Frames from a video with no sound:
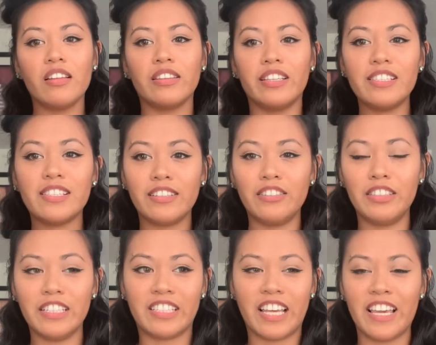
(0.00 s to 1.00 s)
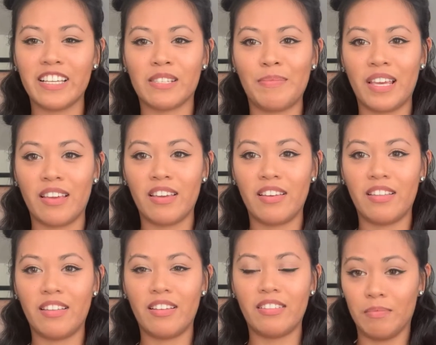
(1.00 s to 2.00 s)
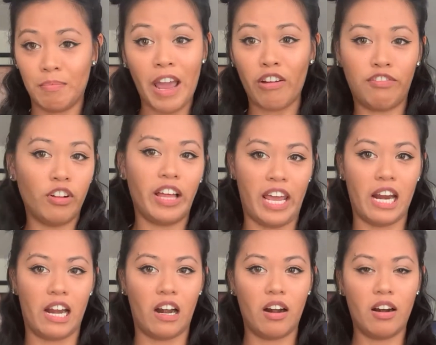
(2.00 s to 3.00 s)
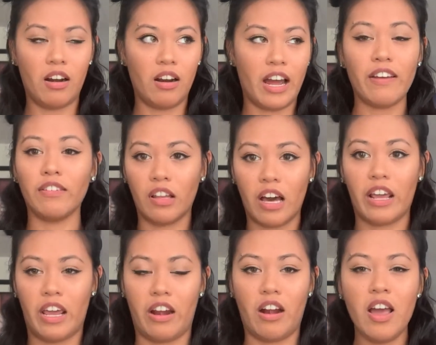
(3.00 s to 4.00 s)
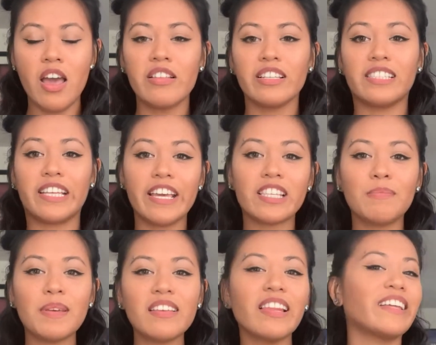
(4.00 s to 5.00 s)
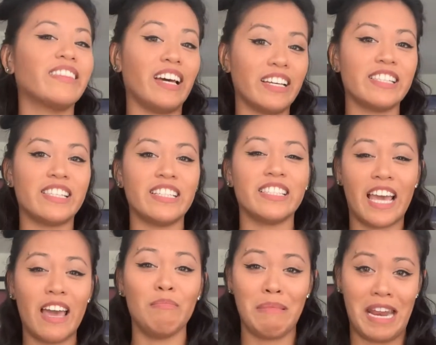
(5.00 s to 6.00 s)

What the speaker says: This literally takes me, my full hair, I have a lot of hair, this takes me like less than 10